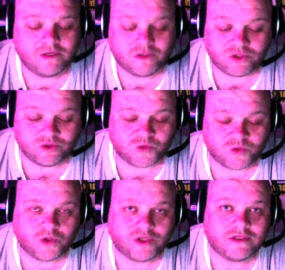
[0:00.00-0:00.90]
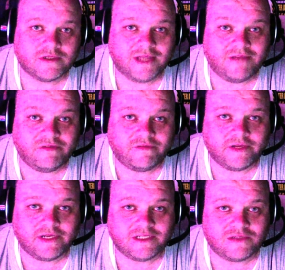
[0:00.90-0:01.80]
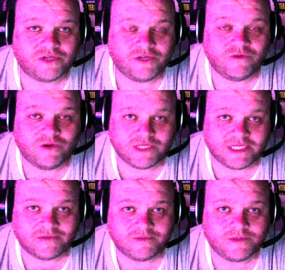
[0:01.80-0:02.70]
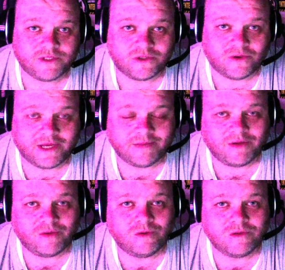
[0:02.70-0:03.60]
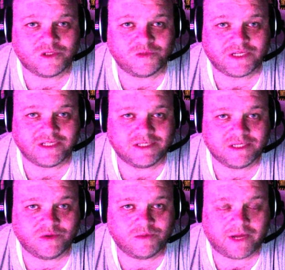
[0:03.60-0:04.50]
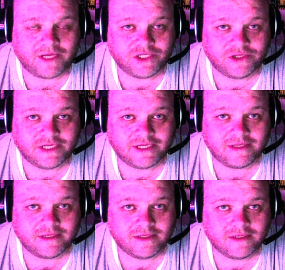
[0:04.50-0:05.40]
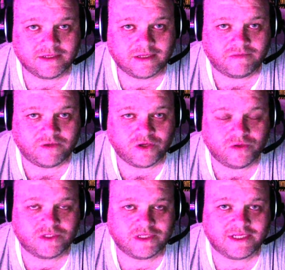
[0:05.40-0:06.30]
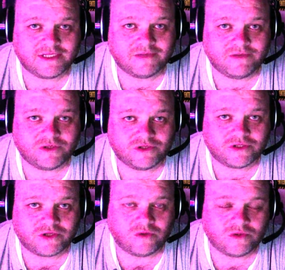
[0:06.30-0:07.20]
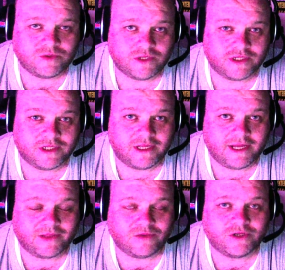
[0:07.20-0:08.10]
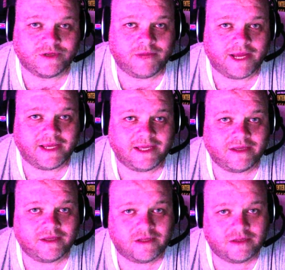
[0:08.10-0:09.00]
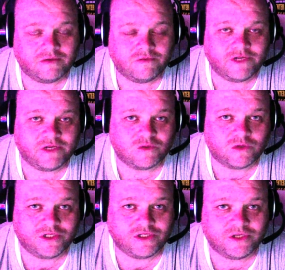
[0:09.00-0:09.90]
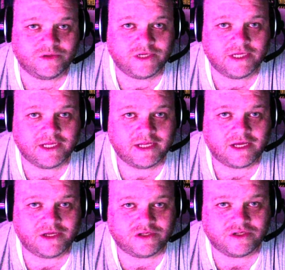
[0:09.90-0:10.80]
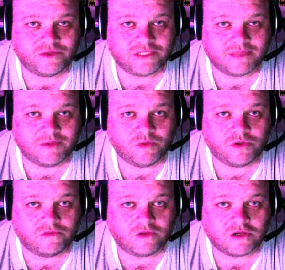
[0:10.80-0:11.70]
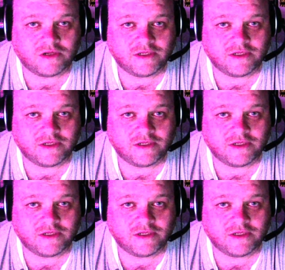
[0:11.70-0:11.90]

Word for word: touch wood everything is looking rosy now so I am now going to be continuing my journey if you're new to this if you just go and, and look at my other videos what I used to do I used to do a slimming world vlog